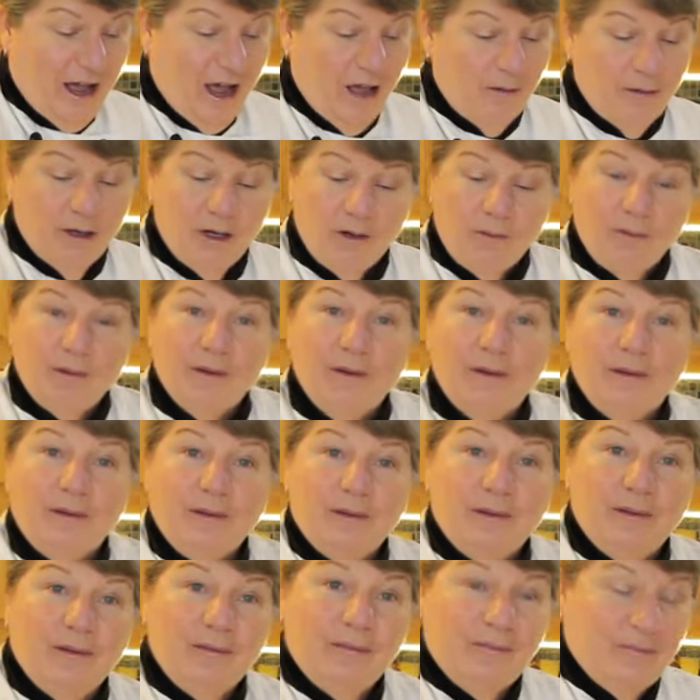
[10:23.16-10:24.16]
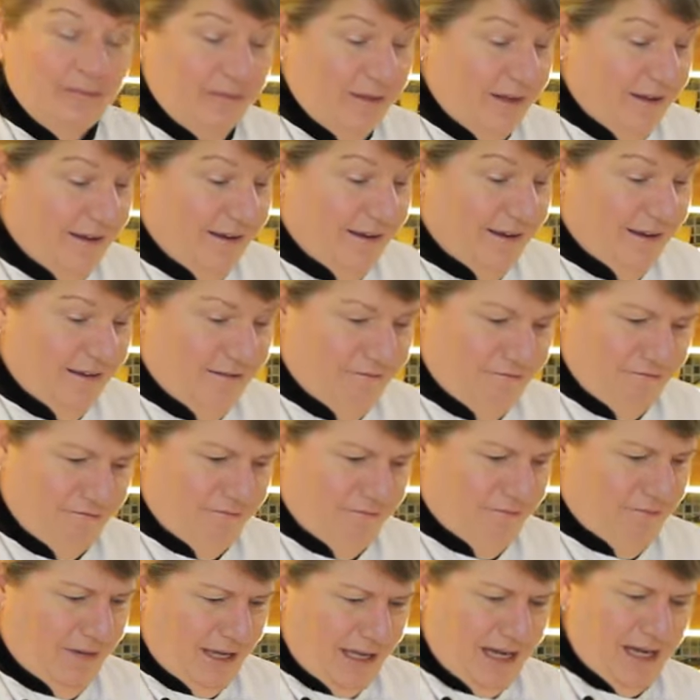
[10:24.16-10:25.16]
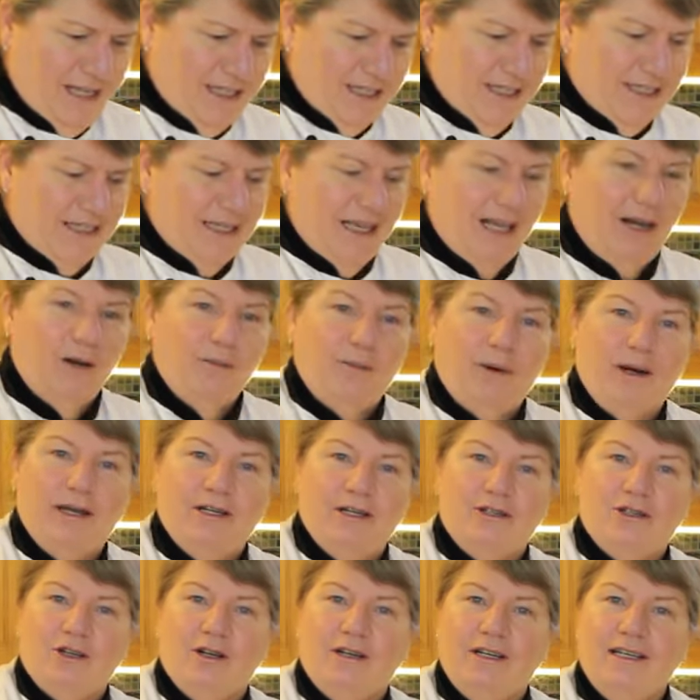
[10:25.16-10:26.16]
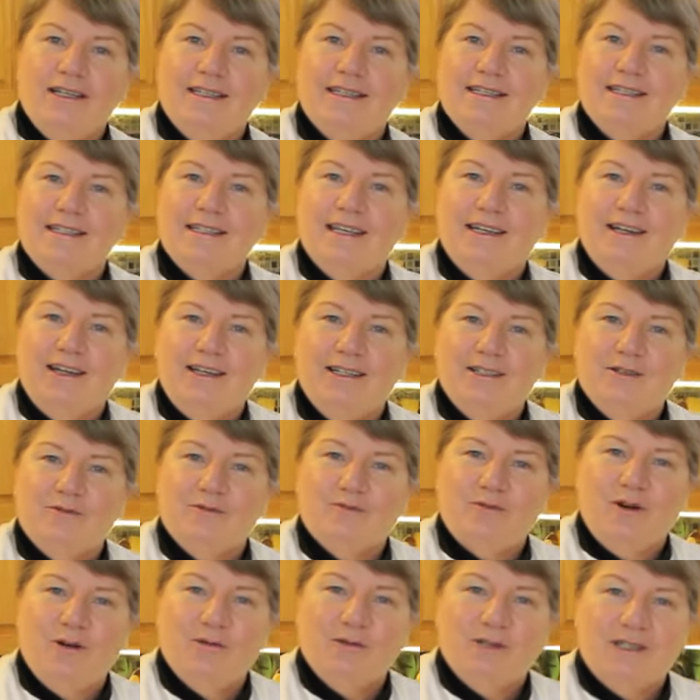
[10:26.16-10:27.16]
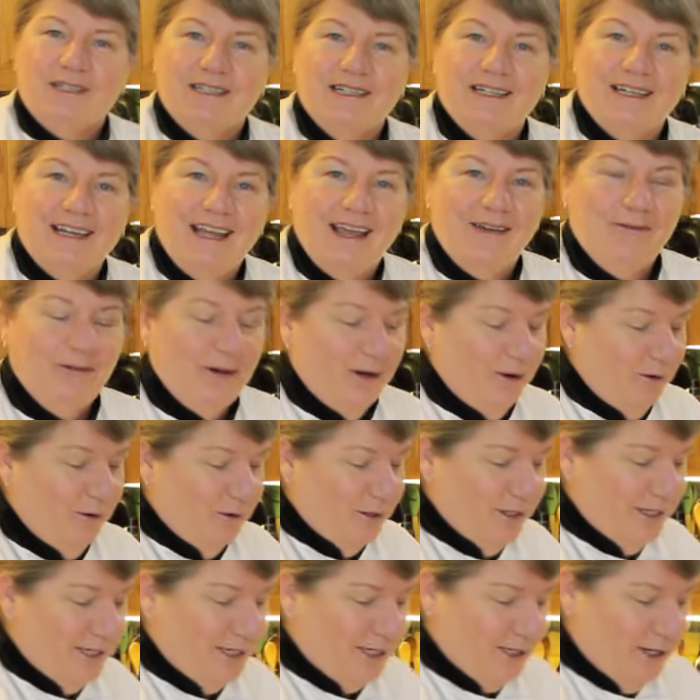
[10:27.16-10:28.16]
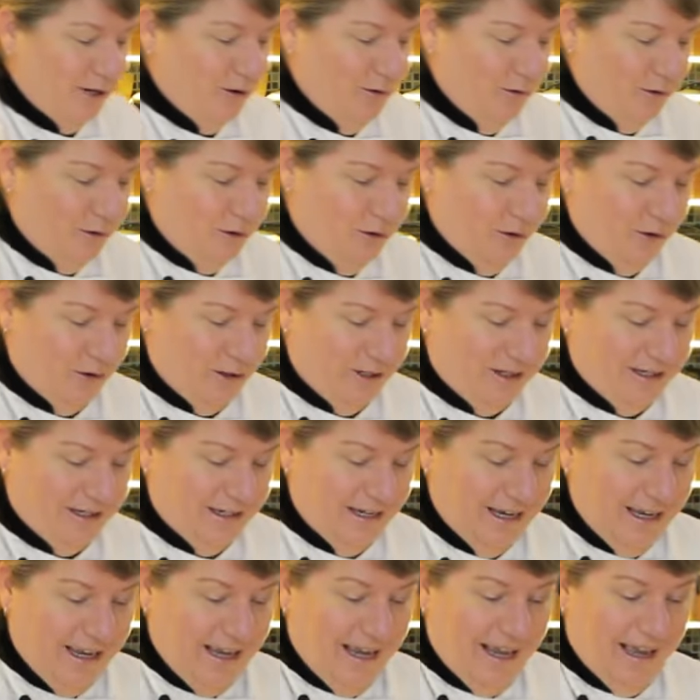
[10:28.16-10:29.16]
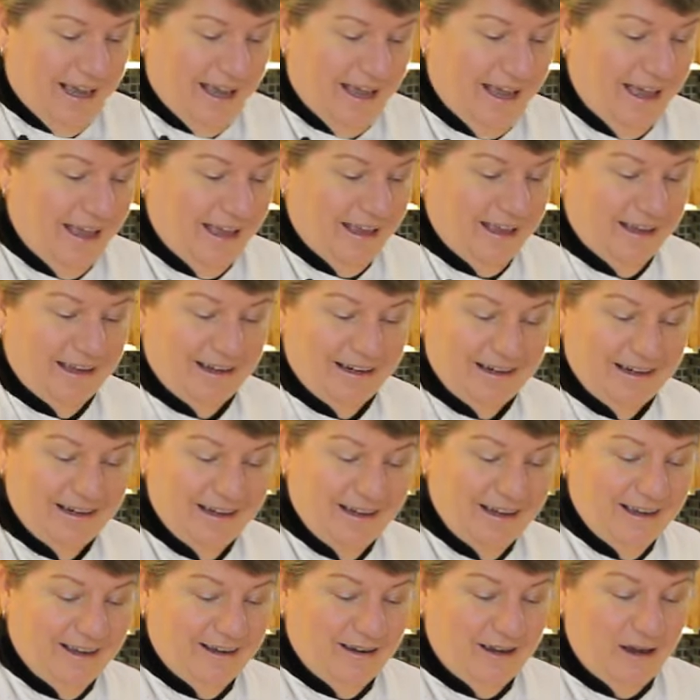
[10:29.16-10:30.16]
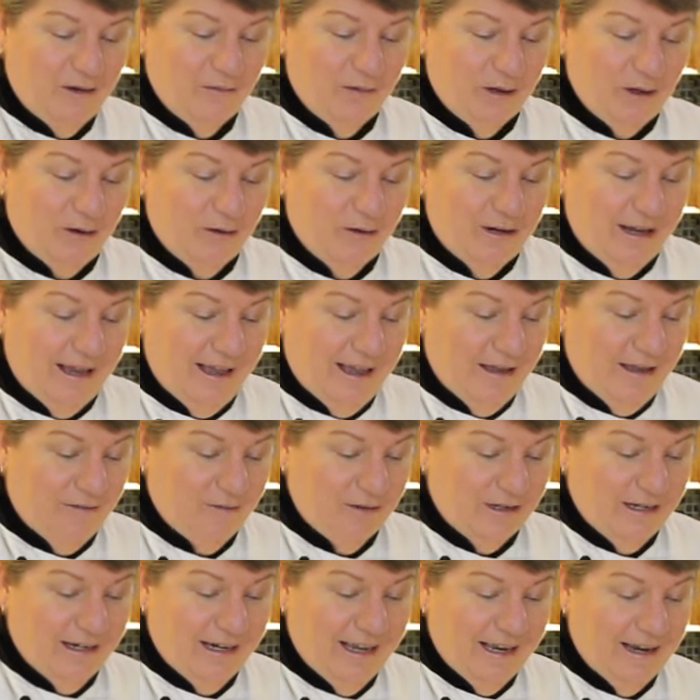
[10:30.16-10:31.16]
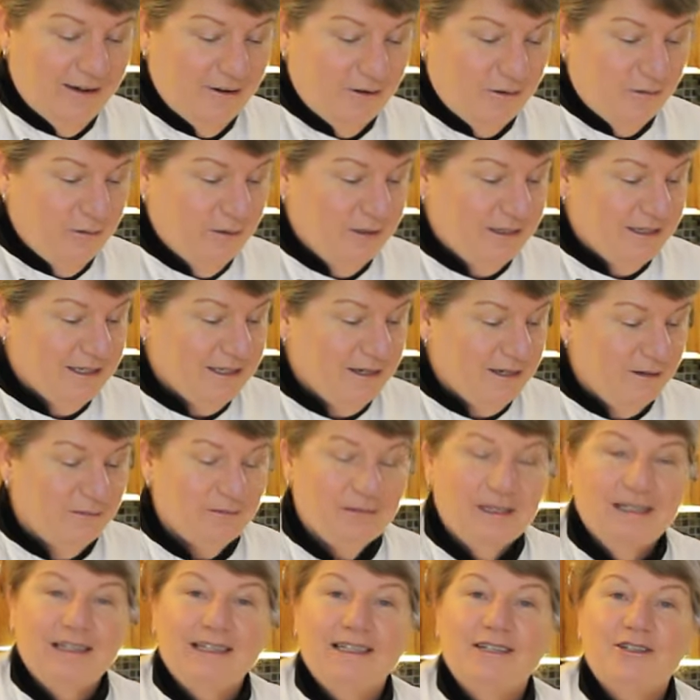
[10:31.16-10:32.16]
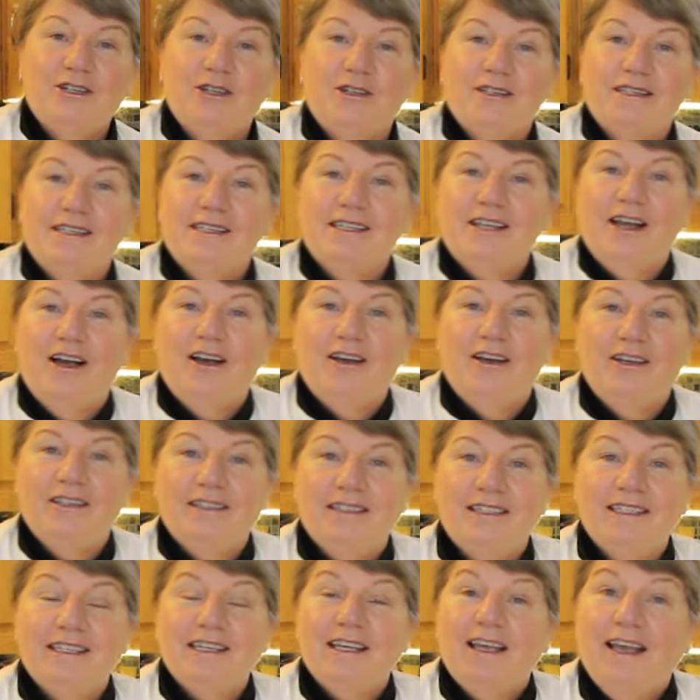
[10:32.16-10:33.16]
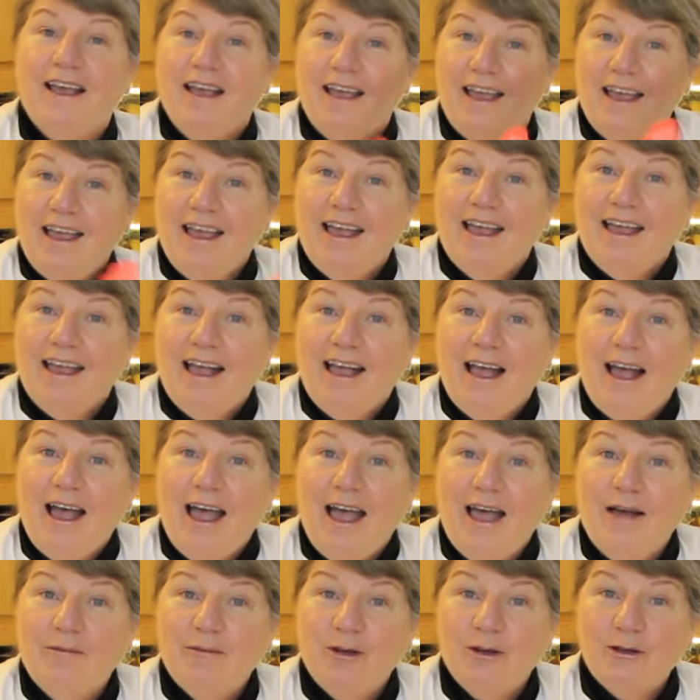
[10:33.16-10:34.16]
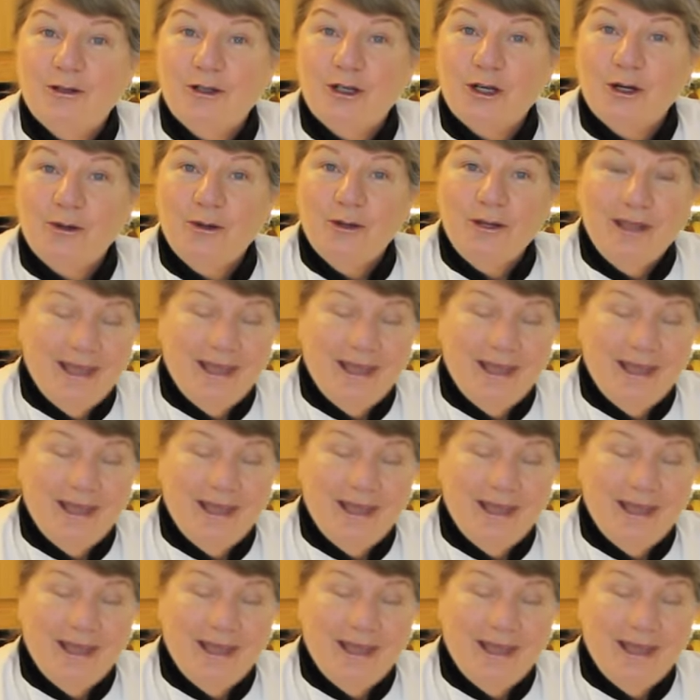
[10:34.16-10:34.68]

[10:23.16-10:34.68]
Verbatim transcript: Celebration, gonna, celebration time. It is a celebration. Yeah. This is a nice roast today. We're going to slow cook, and oh. uh, and we're going to have it later with some delicious sides. I'm going to show you